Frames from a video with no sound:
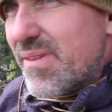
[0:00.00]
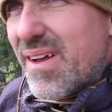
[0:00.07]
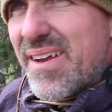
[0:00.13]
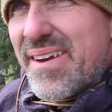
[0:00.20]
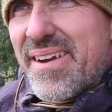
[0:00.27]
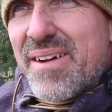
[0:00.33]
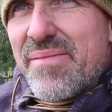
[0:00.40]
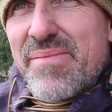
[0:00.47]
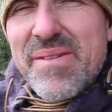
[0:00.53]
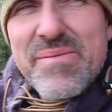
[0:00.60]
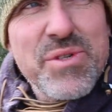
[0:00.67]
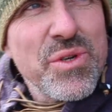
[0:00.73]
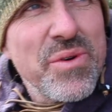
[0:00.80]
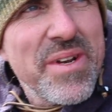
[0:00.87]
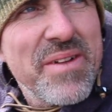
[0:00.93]
and um,
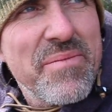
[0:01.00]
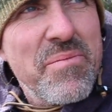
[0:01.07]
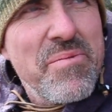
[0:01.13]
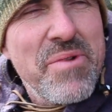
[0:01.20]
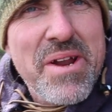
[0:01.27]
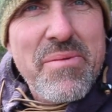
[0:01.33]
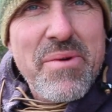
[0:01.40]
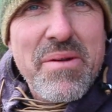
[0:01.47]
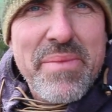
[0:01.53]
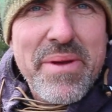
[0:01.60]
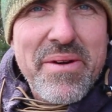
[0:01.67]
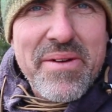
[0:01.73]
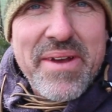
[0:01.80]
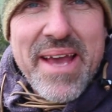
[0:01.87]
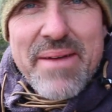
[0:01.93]
I'm sure he doesn't really want to
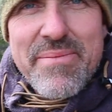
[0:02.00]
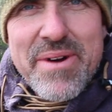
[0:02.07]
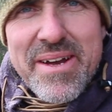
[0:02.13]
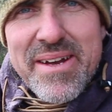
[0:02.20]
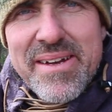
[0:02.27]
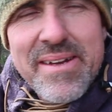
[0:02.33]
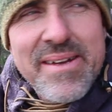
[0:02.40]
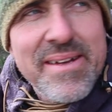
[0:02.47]
be on camera.